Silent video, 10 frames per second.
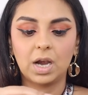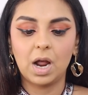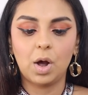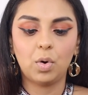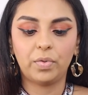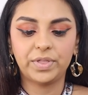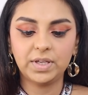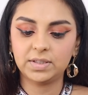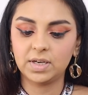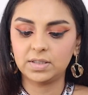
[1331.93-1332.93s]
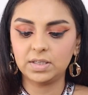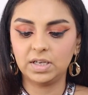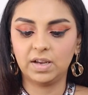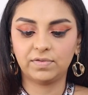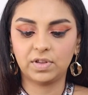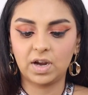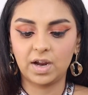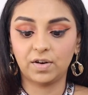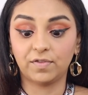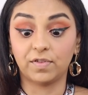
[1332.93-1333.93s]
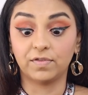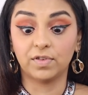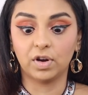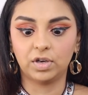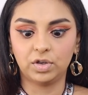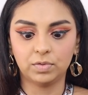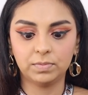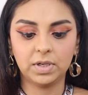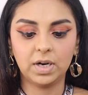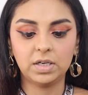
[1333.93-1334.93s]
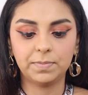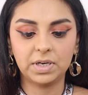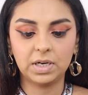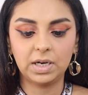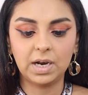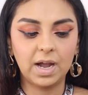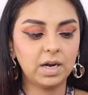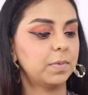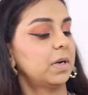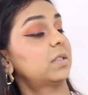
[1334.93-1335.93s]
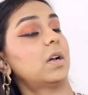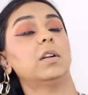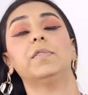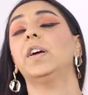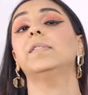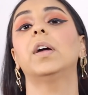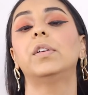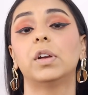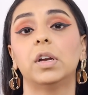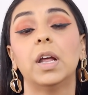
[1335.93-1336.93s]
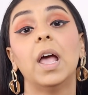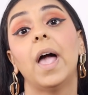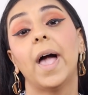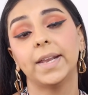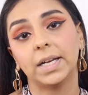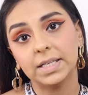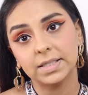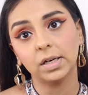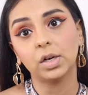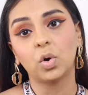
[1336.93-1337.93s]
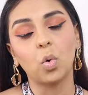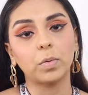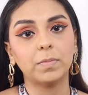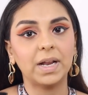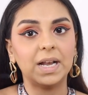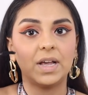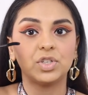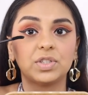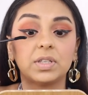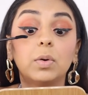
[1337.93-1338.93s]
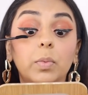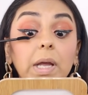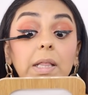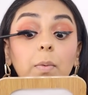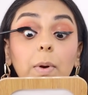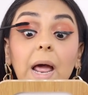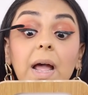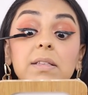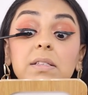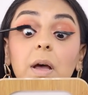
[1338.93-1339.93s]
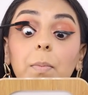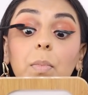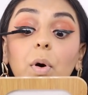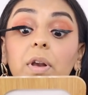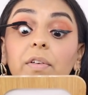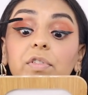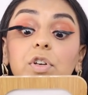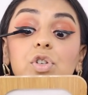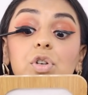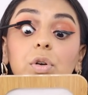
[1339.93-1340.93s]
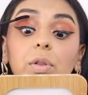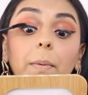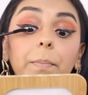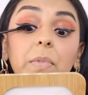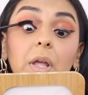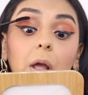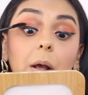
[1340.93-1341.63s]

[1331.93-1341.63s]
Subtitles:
Now this doesn't give the kind of volume that I typically like, but it's under 500 and at least it'll coat my lashes in a way that will add some more definition to them.